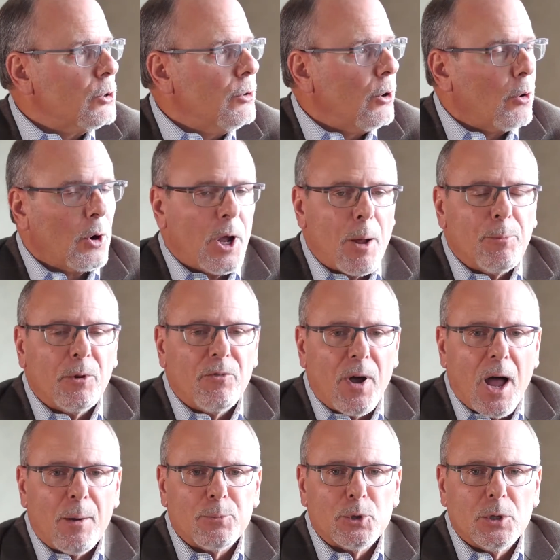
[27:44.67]
So there are a
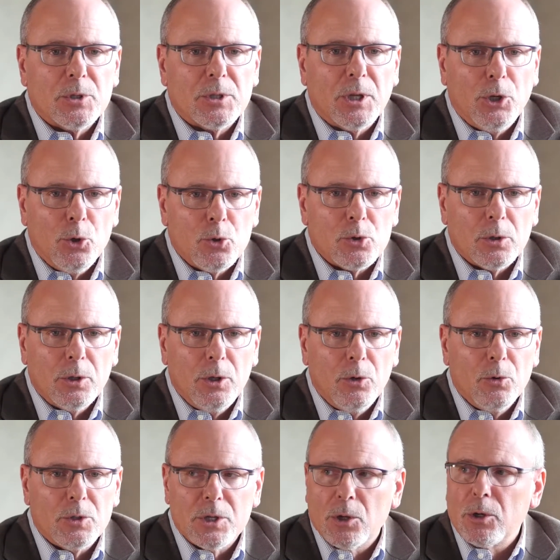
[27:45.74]
couple of options that
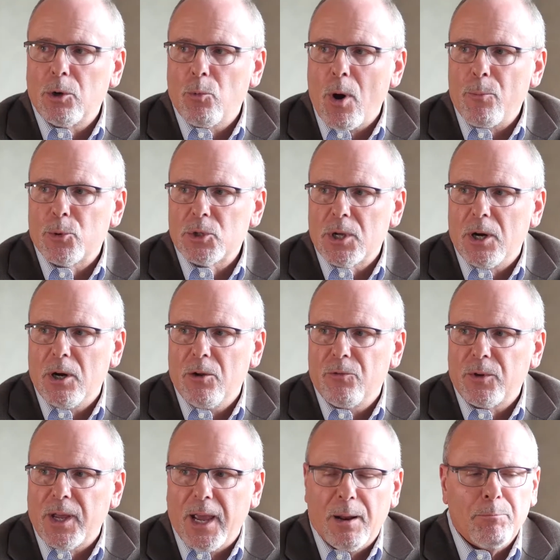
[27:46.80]
usually a utility
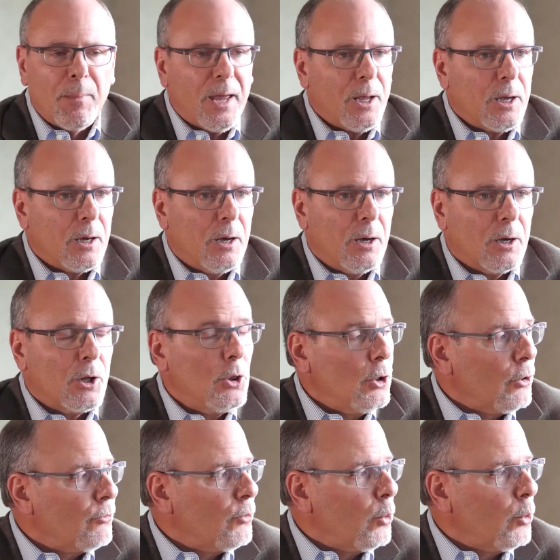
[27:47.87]
representative can make
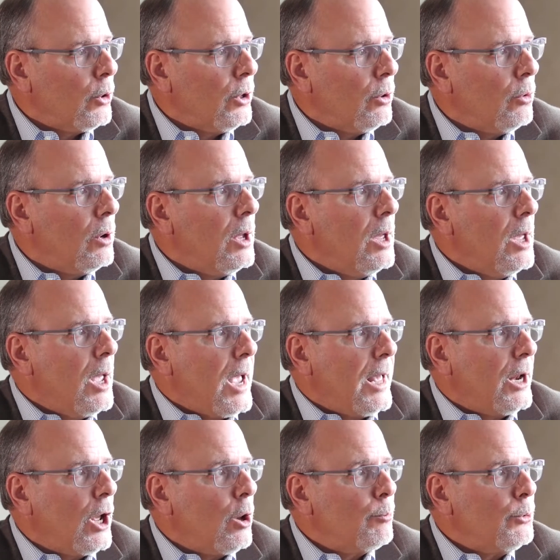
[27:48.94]
clear for you
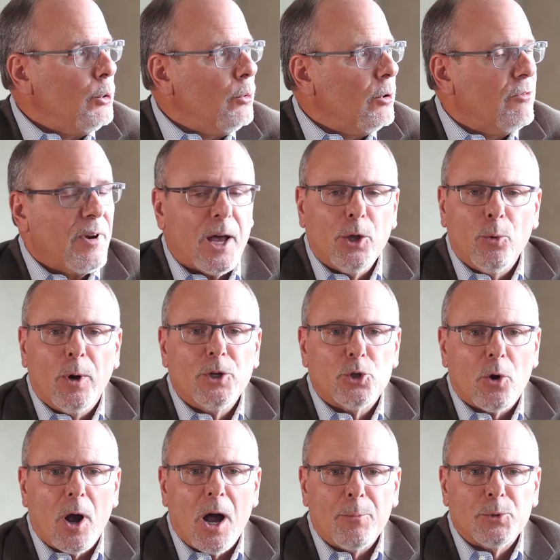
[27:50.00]
and help you
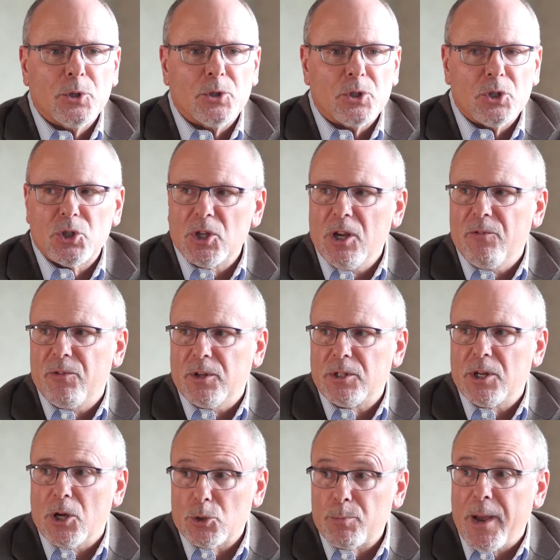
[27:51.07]
evaluate your options to see
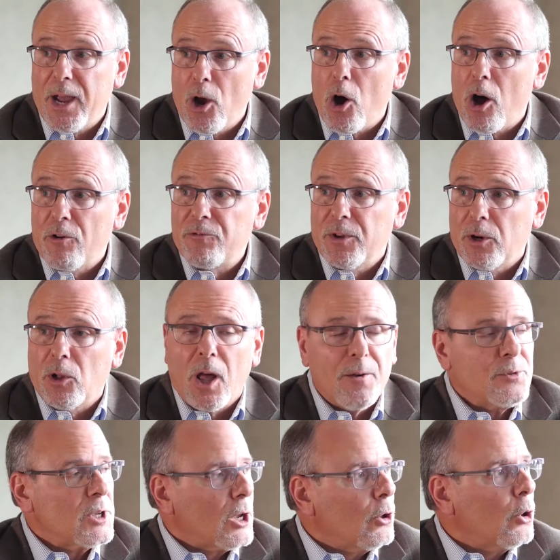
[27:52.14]
if it does pay off in a
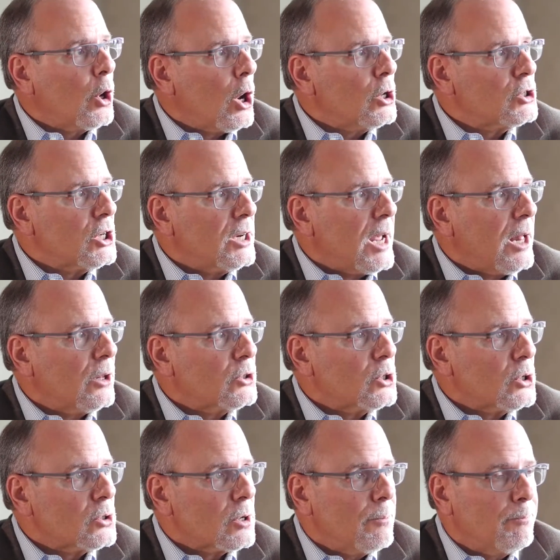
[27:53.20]
life cycle cost
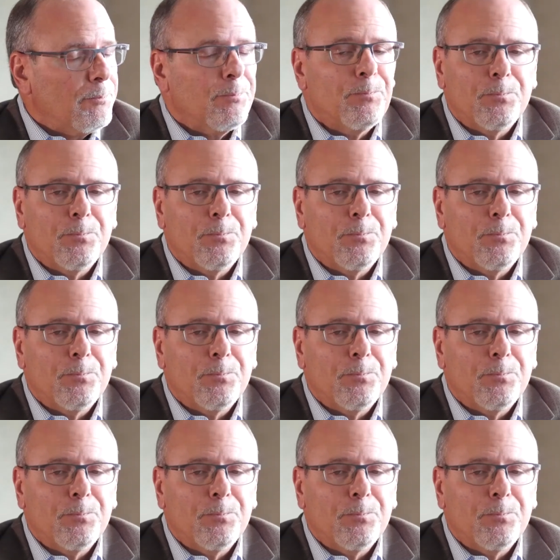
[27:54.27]
analysis.